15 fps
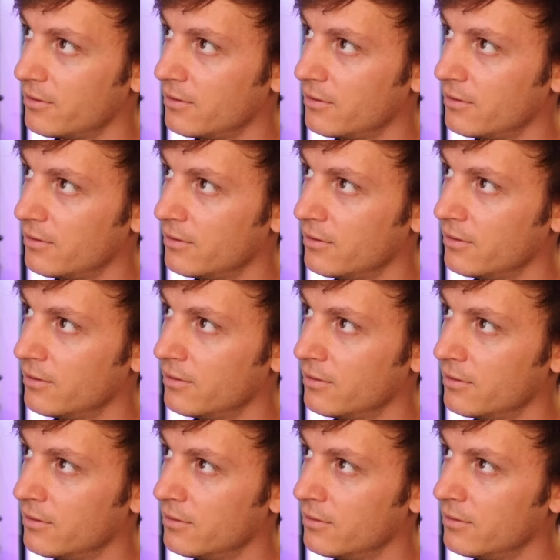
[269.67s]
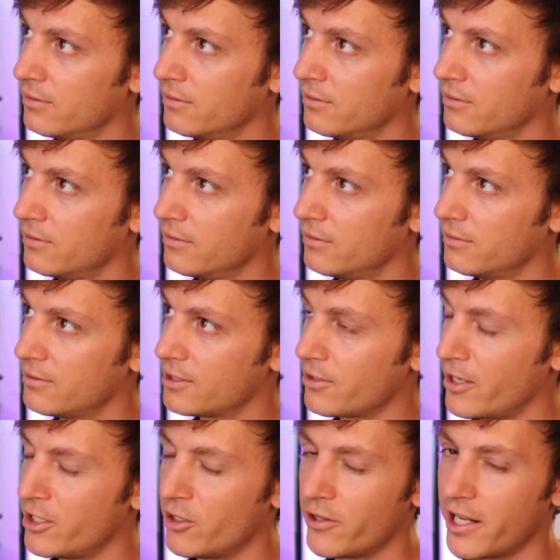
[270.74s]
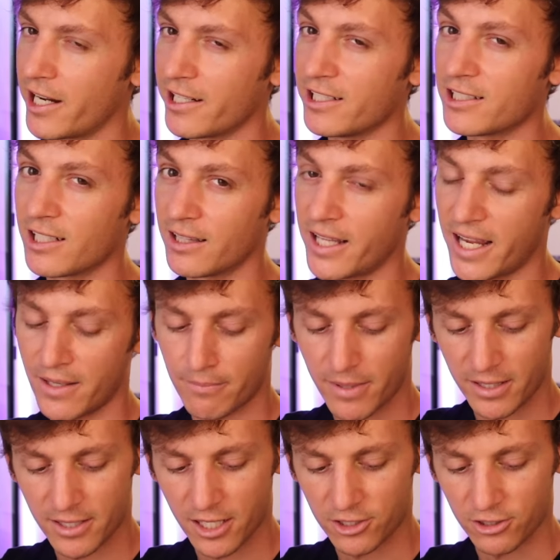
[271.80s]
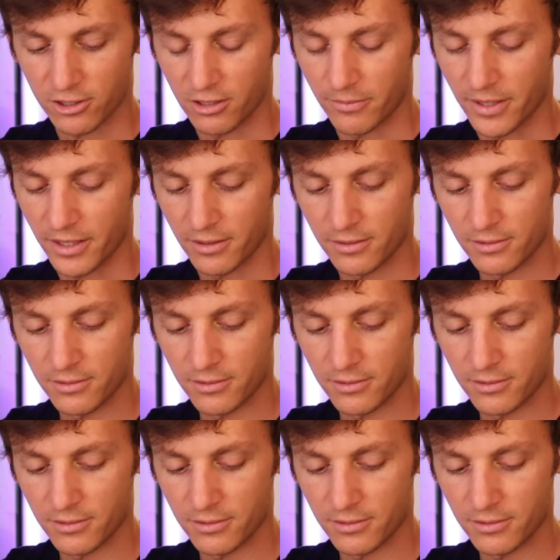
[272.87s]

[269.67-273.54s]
So I know that I need to lighten my touch a little bit.